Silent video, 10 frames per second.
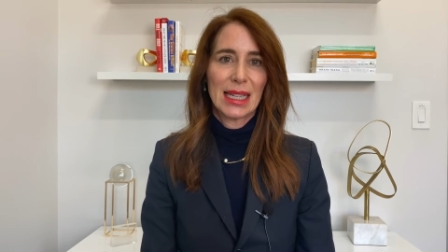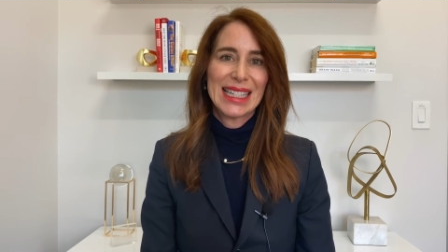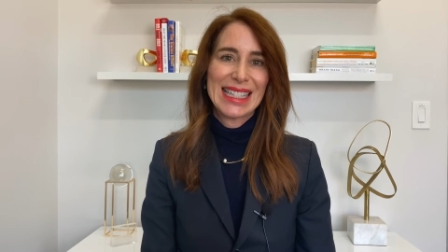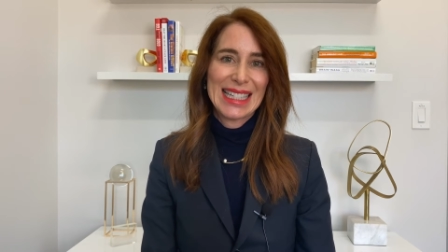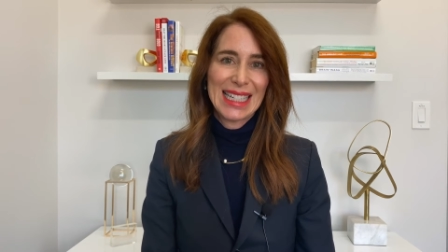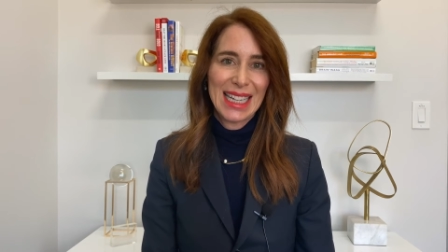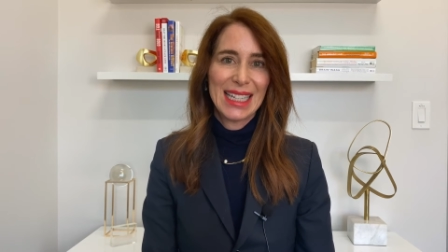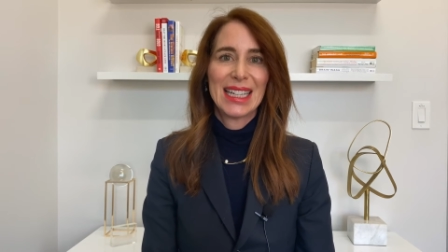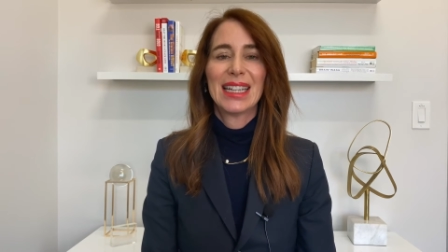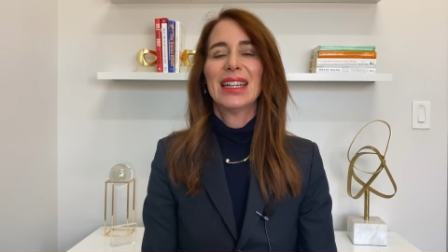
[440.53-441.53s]

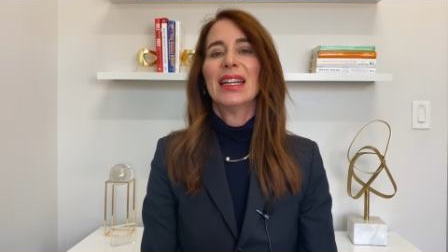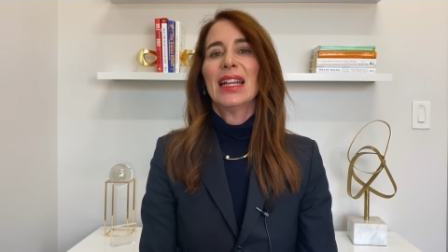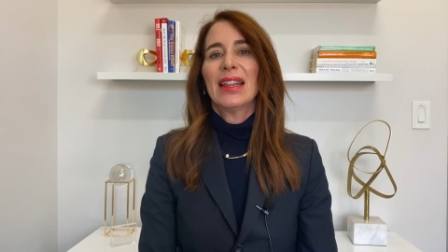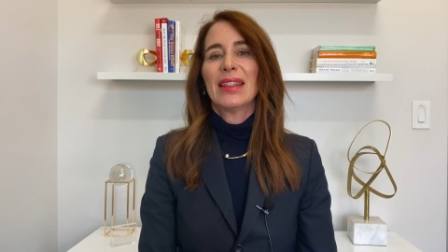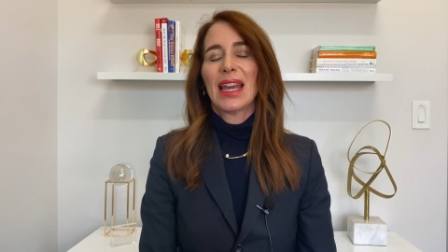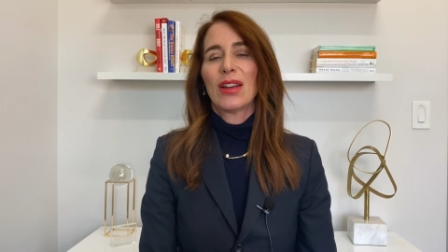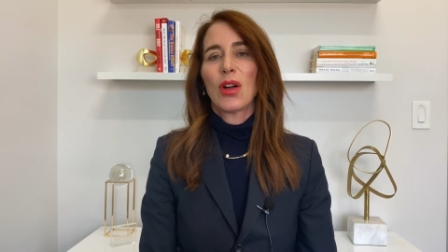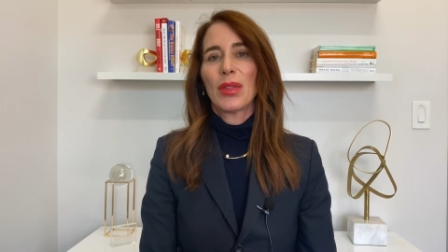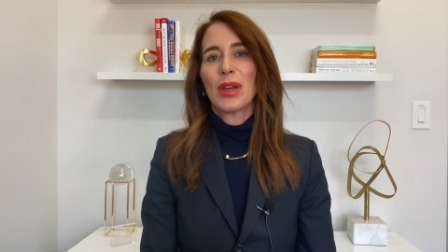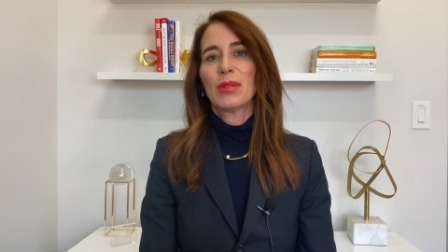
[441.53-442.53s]
stated that
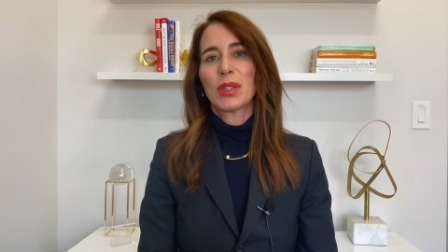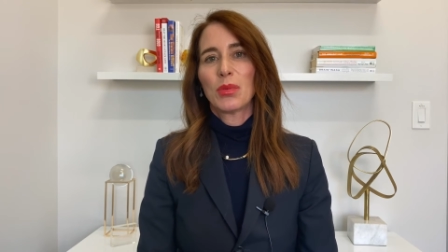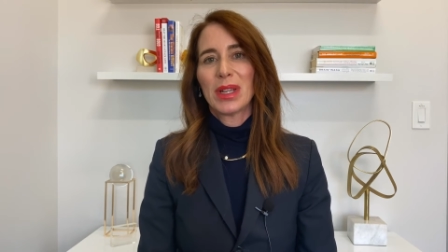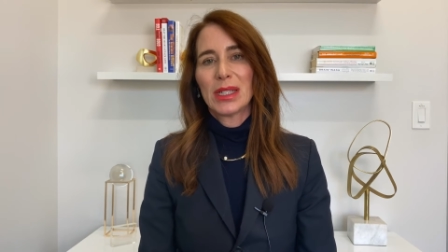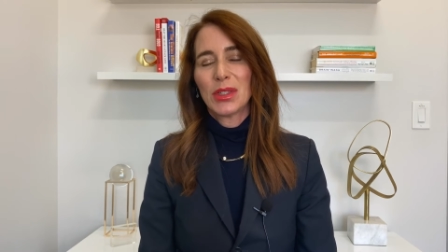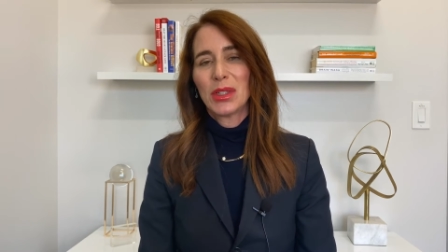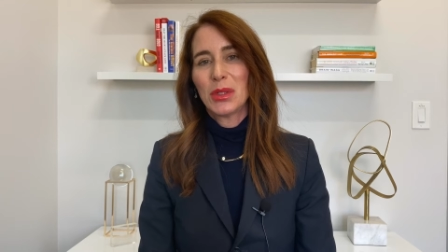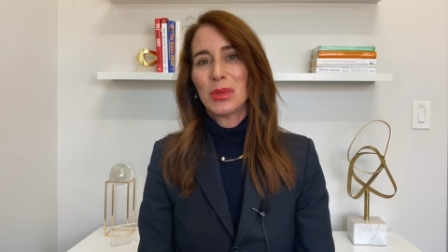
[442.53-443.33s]
although it's 1 in 2,